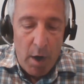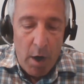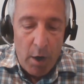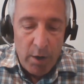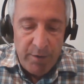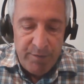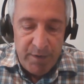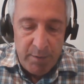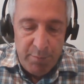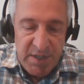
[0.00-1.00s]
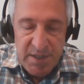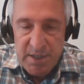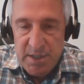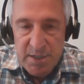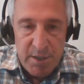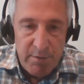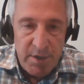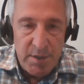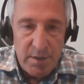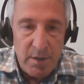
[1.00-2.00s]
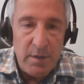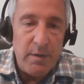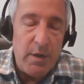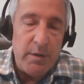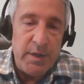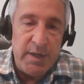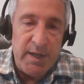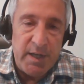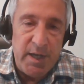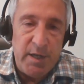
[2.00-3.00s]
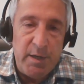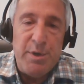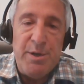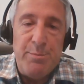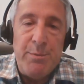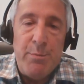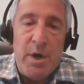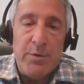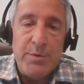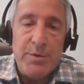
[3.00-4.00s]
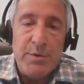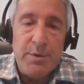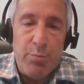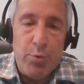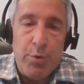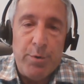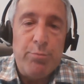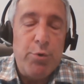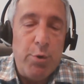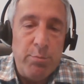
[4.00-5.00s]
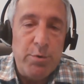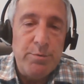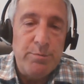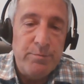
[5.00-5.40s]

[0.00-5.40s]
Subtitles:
All of the BZ series, the dedicated B2B models, support Pro mode.